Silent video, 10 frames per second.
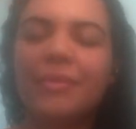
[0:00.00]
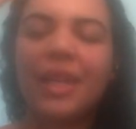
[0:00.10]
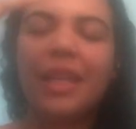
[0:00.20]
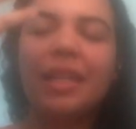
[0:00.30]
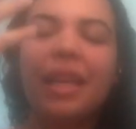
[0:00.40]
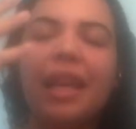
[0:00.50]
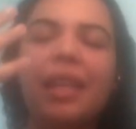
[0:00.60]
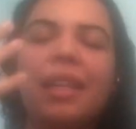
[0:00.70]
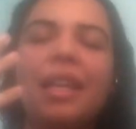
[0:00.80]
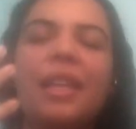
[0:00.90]

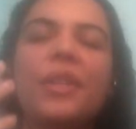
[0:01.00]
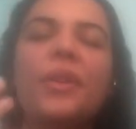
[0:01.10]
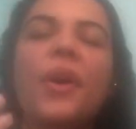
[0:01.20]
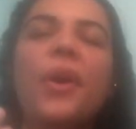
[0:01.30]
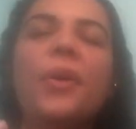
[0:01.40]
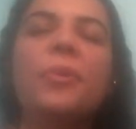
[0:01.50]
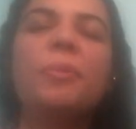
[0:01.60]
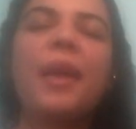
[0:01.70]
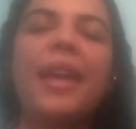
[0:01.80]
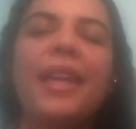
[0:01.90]
Inhaling at your own
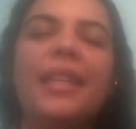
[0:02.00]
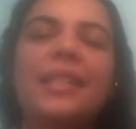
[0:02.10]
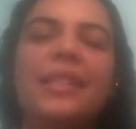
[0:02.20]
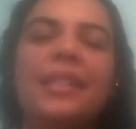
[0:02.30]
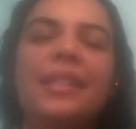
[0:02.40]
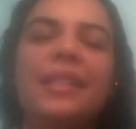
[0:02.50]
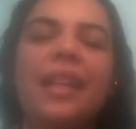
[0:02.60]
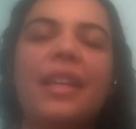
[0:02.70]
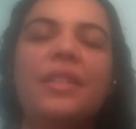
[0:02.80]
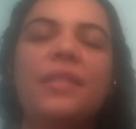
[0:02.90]
pace,
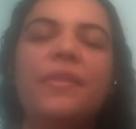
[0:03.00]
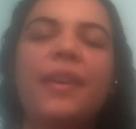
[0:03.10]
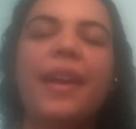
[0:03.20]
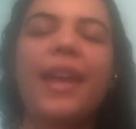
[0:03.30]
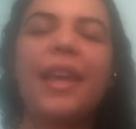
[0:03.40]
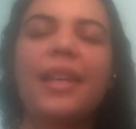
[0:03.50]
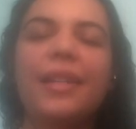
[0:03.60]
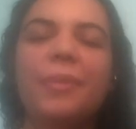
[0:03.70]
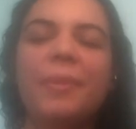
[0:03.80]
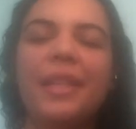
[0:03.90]
that
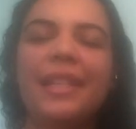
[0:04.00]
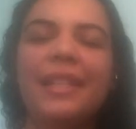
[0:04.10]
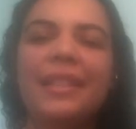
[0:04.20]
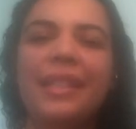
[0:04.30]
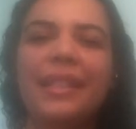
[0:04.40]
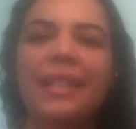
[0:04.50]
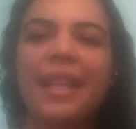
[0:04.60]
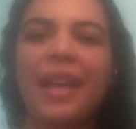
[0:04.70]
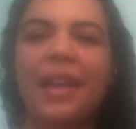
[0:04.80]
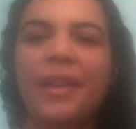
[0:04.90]
divine peace and
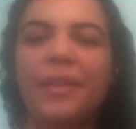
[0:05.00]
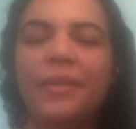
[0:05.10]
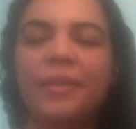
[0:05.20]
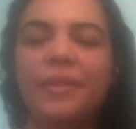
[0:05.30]
love.